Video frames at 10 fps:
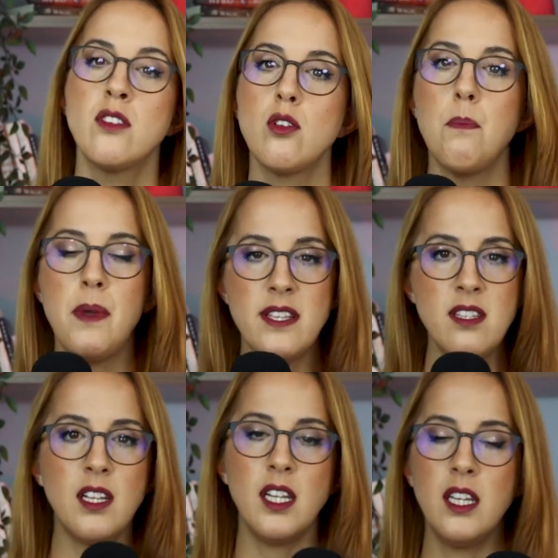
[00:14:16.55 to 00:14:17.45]
So
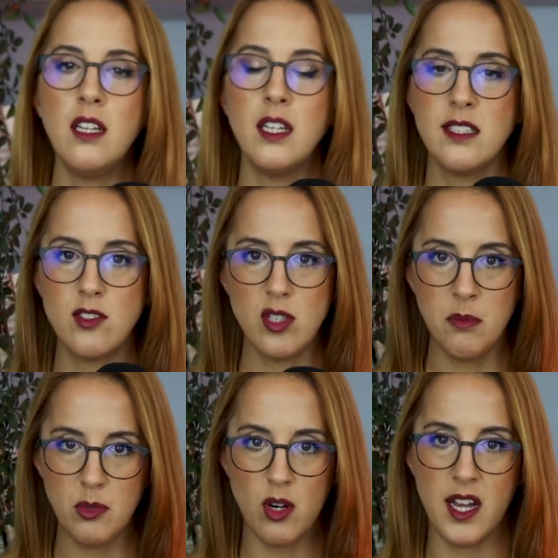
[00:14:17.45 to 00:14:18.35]
basically, let's
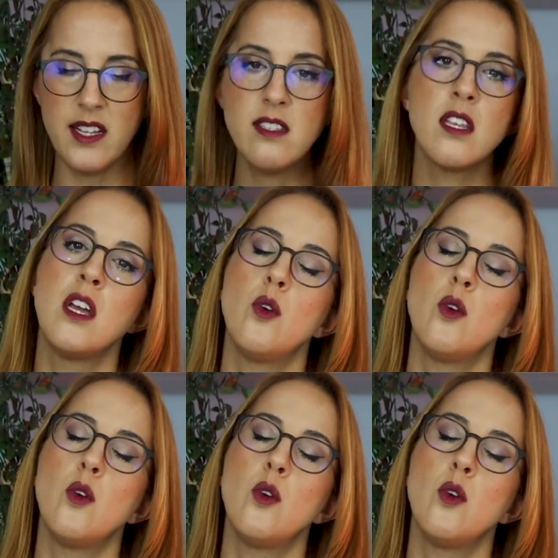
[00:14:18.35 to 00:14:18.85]
summarize.